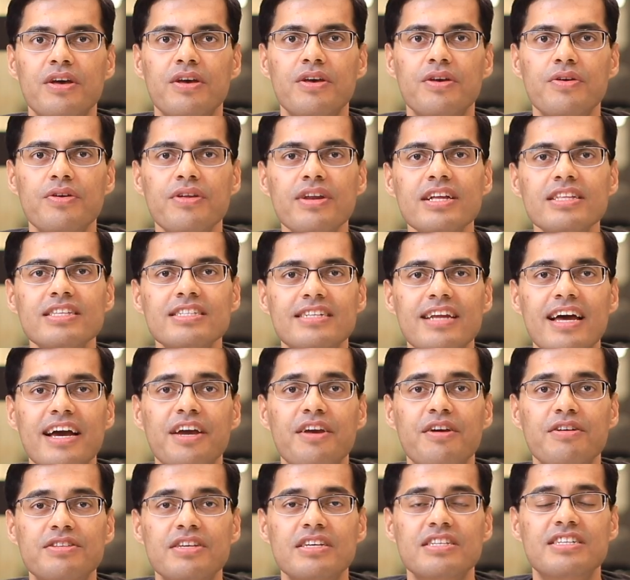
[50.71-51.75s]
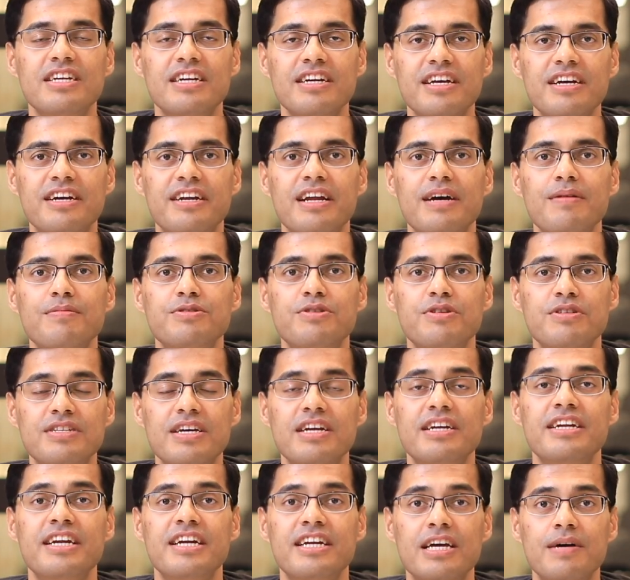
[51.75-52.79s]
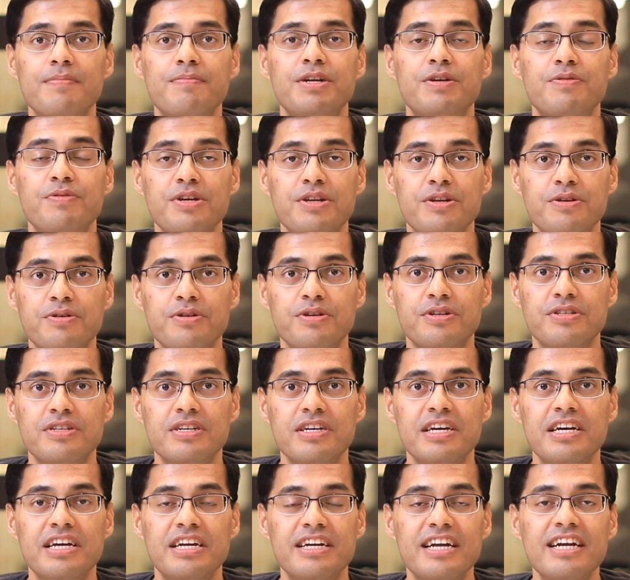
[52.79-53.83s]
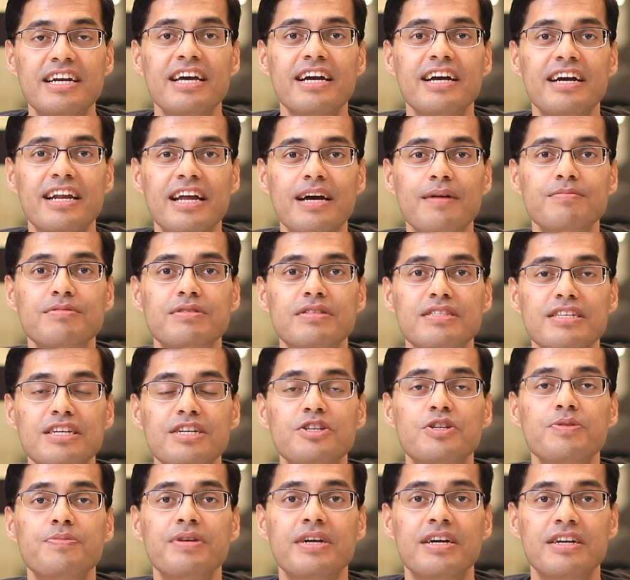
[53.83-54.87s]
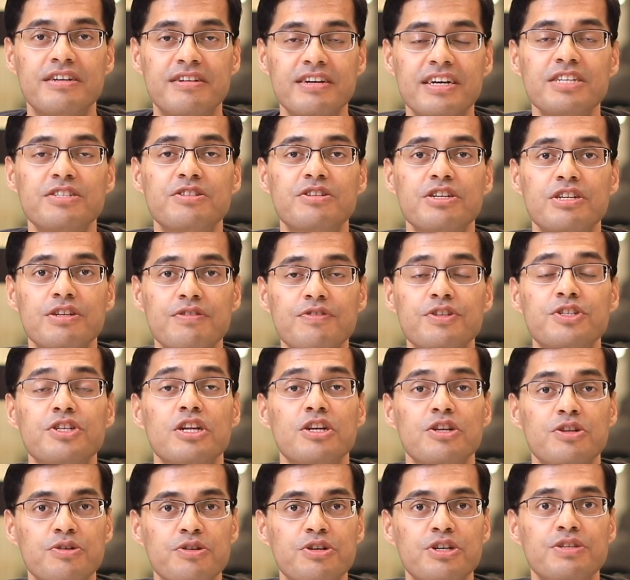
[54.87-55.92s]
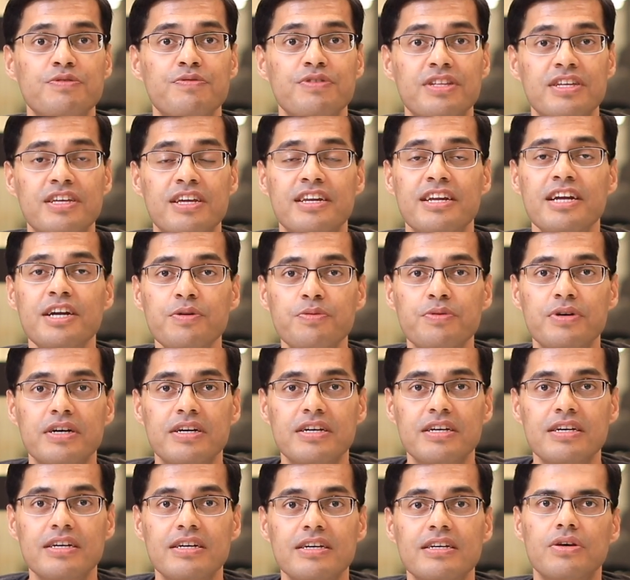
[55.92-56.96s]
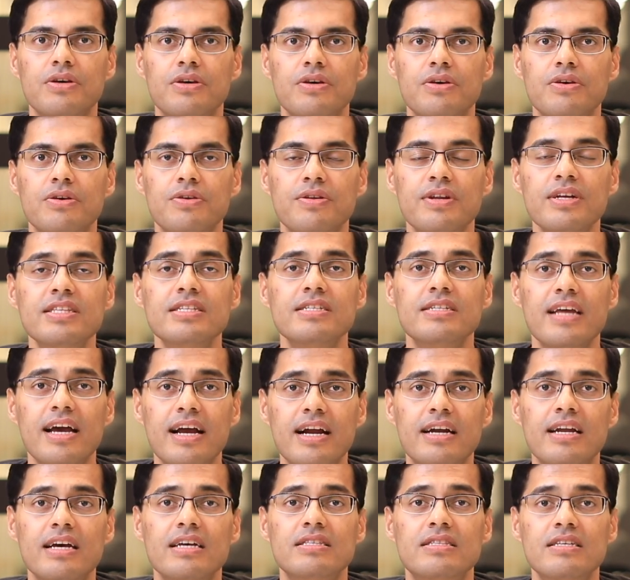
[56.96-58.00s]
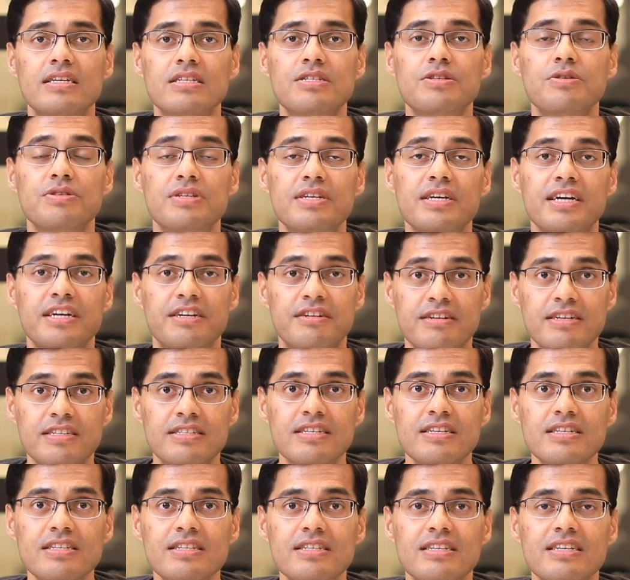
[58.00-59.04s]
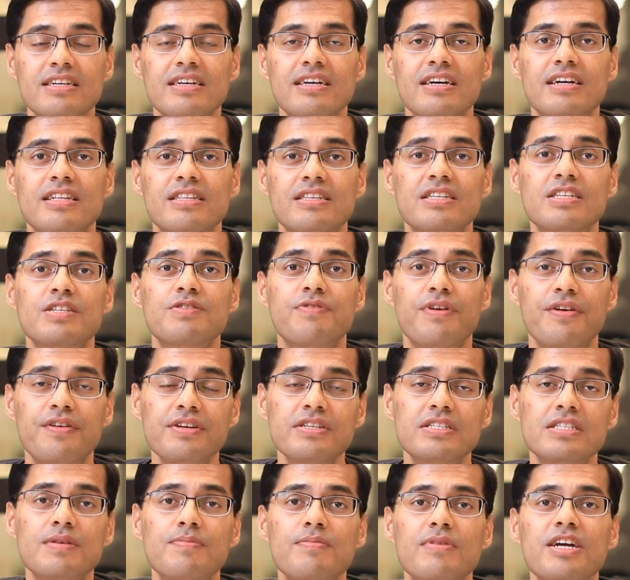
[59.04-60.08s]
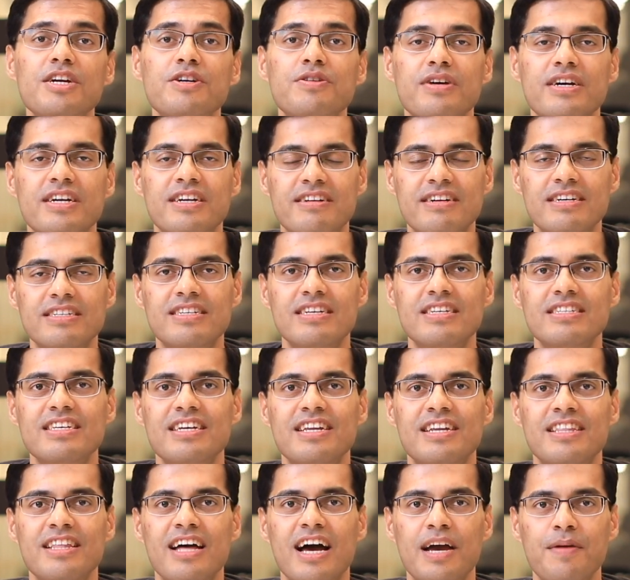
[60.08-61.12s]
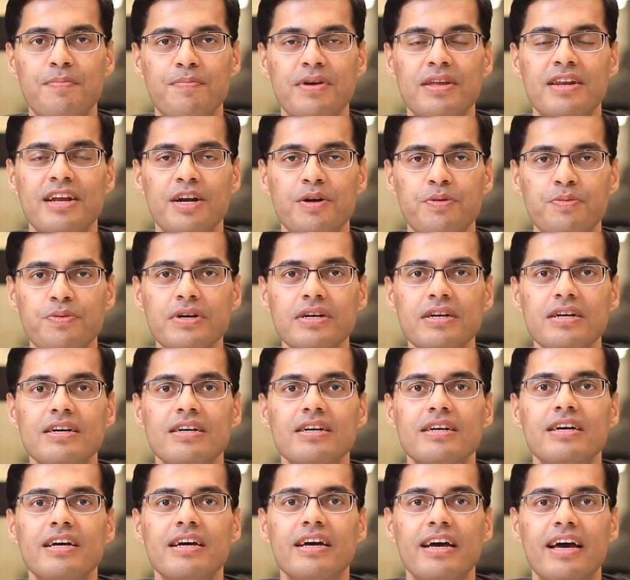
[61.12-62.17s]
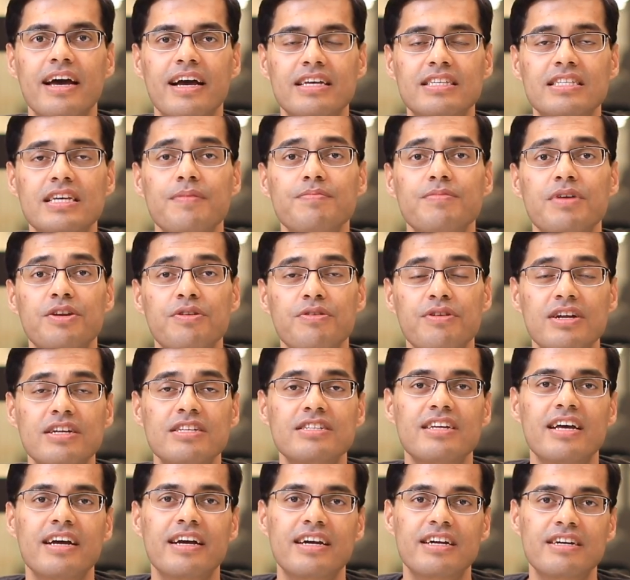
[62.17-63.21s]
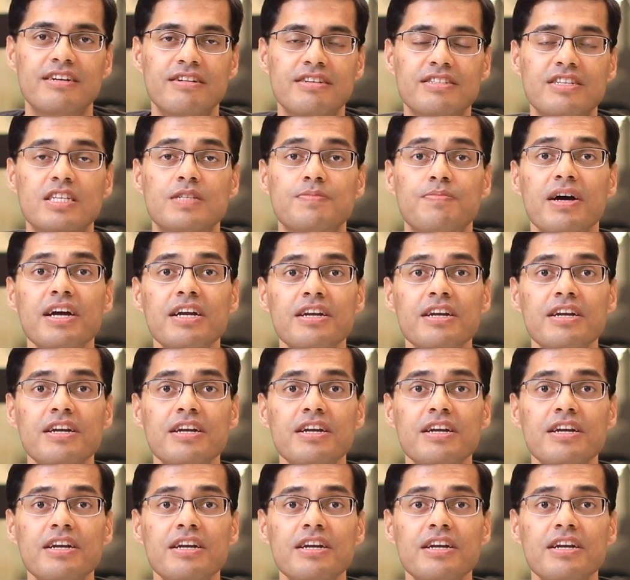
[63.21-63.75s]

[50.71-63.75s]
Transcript: UnetStack uses datagrams to send data between nodes. Datagrams need to be addressed to individual nodes within a network. UnetStack does this using addresses. This is very similar to addresses in an IP network, except that UnetStack addresses by